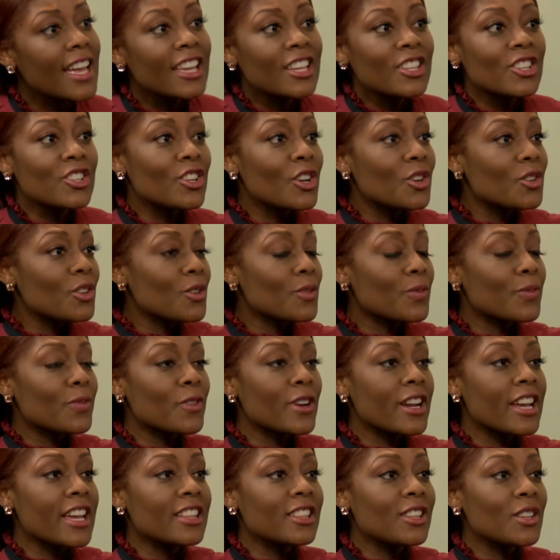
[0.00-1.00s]
You know, your
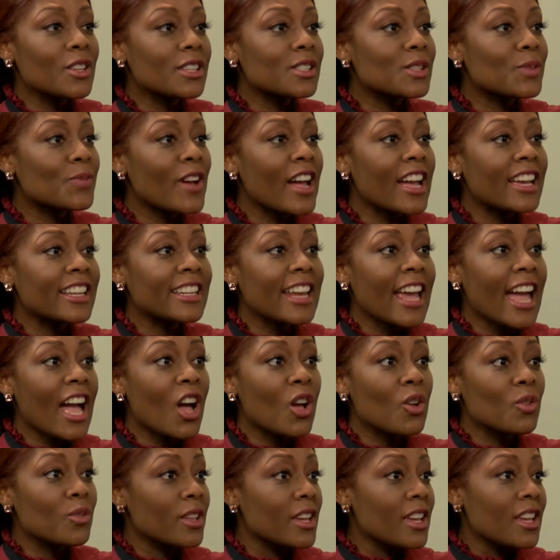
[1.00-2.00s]
friend, let's find
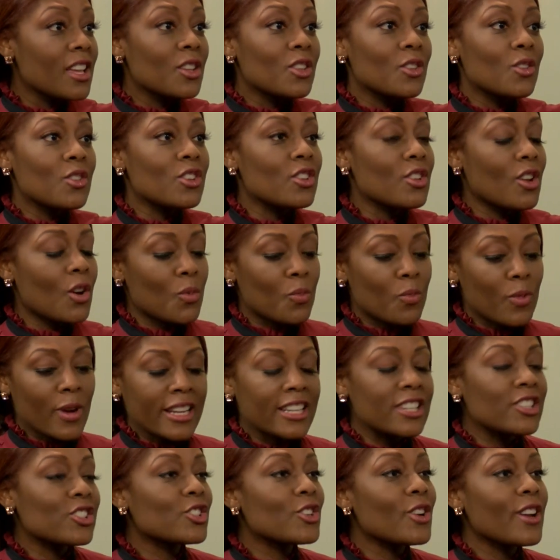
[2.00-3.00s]
out, you know, what
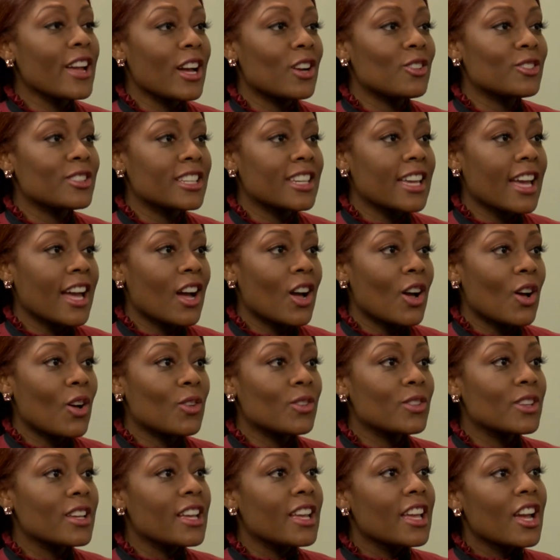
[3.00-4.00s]
is your LDL?